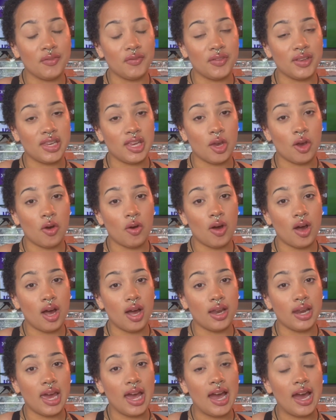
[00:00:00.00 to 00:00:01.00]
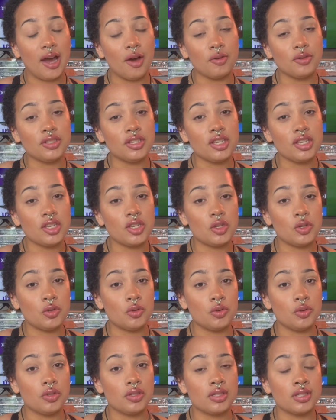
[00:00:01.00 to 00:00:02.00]
video on how to
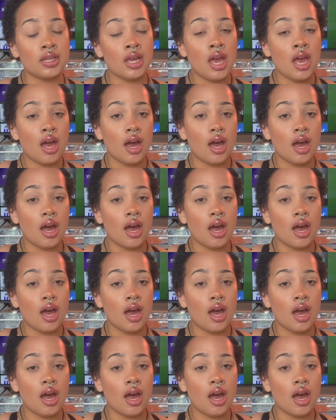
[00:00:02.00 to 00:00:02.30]
use